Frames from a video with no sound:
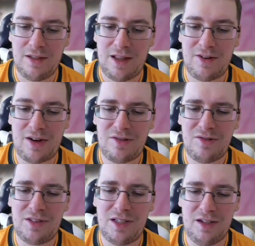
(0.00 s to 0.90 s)
Oh,
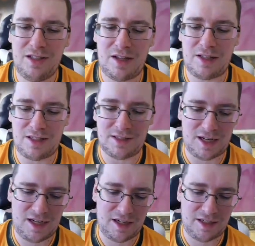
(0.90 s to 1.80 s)
is he
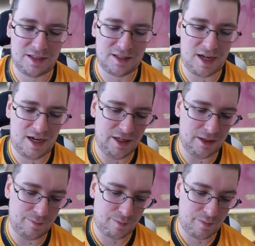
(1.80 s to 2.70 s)
standing in a
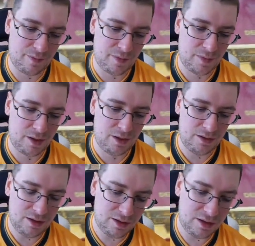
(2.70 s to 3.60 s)
stadium?
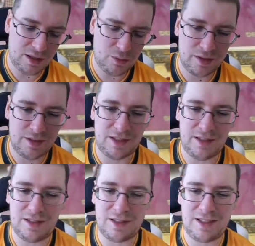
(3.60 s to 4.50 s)
The other one
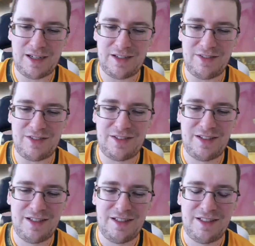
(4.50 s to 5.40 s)
didn't kind of
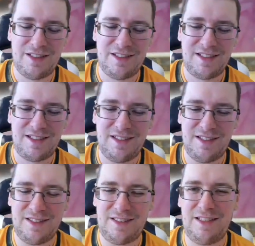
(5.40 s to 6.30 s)

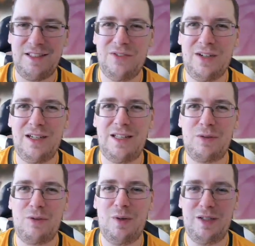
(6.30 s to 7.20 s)
signify
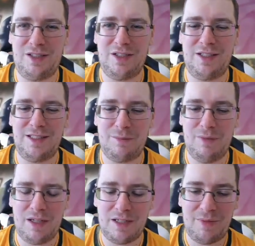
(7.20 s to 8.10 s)
that's what Giants
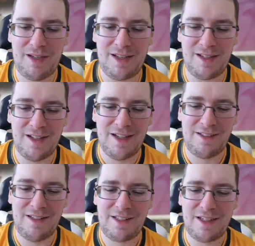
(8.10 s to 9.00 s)
meant. But yeah,
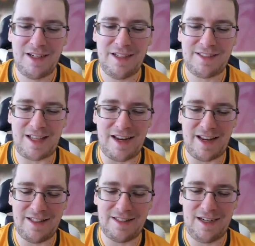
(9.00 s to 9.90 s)
this guy is standing
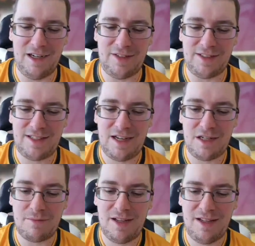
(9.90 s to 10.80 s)
inside of his stadium.